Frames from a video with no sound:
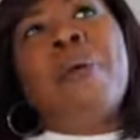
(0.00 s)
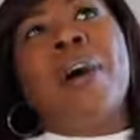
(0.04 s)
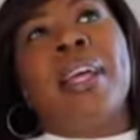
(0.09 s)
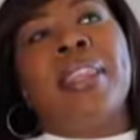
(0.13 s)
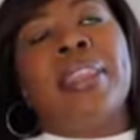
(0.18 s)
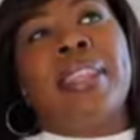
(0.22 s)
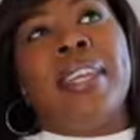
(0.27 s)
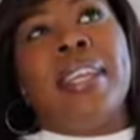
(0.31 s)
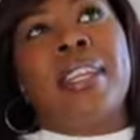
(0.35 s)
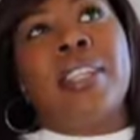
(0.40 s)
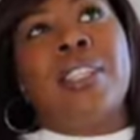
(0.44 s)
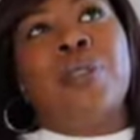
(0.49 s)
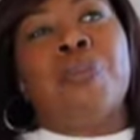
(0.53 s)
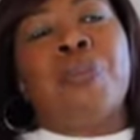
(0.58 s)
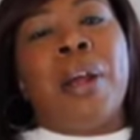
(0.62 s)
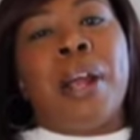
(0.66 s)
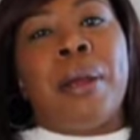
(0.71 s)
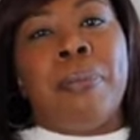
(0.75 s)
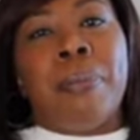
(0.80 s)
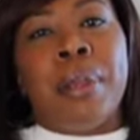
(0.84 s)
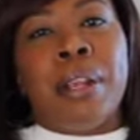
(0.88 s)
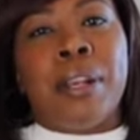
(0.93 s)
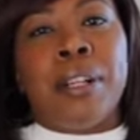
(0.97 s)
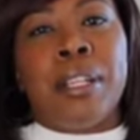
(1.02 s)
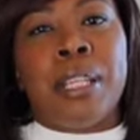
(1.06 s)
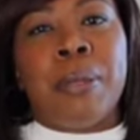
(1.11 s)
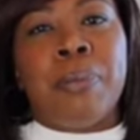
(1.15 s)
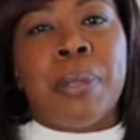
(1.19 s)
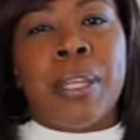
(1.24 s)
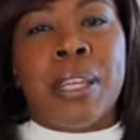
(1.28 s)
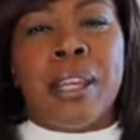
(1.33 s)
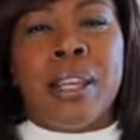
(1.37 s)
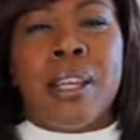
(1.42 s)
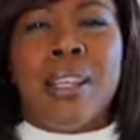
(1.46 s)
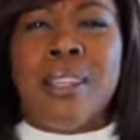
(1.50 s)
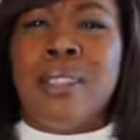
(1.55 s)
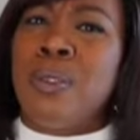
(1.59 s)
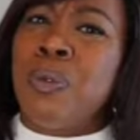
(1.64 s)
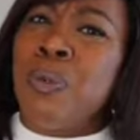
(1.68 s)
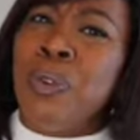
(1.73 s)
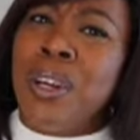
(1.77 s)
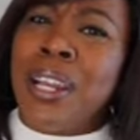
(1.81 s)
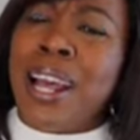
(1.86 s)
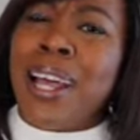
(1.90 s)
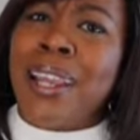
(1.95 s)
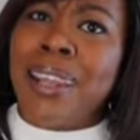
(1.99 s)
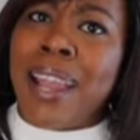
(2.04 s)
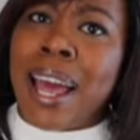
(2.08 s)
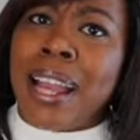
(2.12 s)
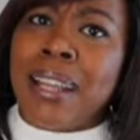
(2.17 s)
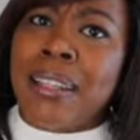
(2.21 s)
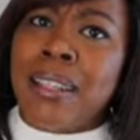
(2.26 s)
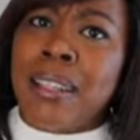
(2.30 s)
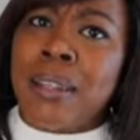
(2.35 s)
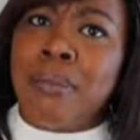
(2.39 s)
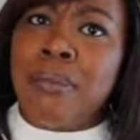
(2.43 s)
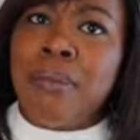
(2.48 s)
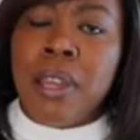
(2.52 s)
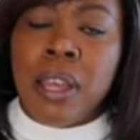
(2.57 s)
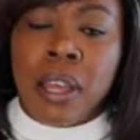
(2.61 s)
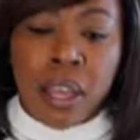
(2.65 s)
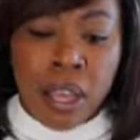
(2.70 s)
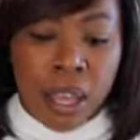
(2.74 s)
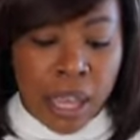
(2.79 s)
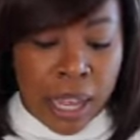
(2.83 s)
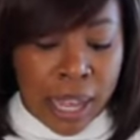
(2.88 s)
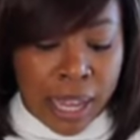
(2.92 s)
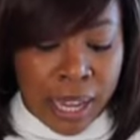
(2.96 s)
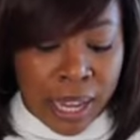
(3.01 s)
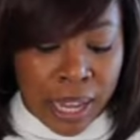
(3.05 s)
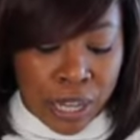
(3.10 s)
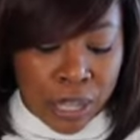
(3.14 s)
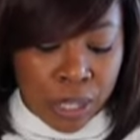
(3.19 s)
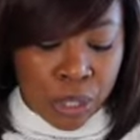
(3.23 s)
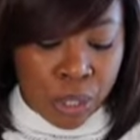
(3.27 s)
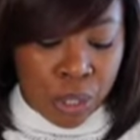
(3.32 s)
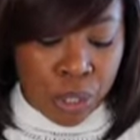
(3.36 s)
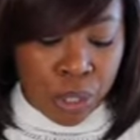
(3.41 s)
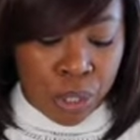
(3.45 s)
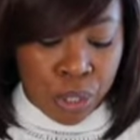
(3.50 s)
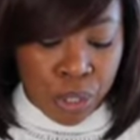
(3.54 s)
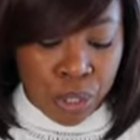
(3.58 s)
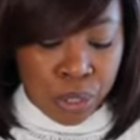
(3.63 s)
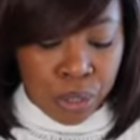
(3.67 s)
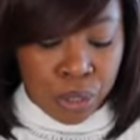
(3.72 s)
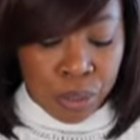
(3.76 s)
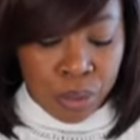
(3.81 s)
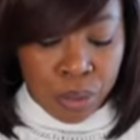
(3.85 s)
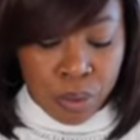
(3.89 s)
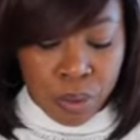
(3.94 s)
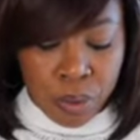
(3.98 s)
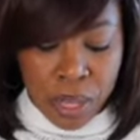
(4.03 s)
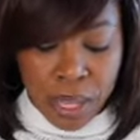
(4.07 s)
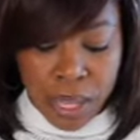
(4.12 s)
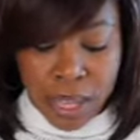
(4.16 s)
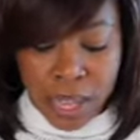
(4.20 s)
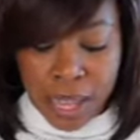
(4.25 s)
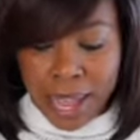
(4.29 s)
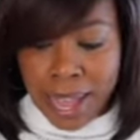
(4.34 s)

bought these primarily because, one, I like them, and two,